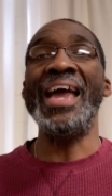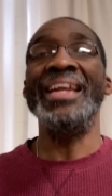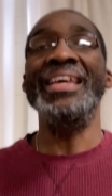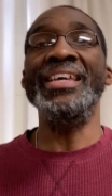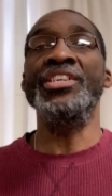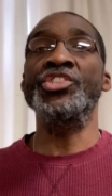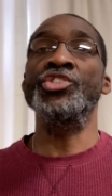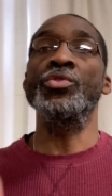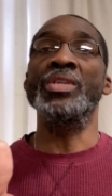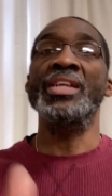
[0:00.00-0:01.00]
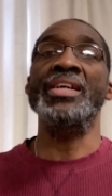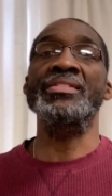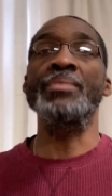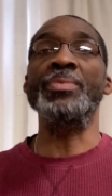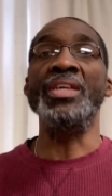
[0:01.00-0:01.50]
an issue, and not
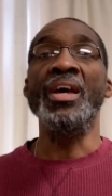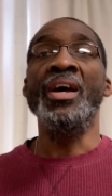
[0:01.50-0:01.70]
simply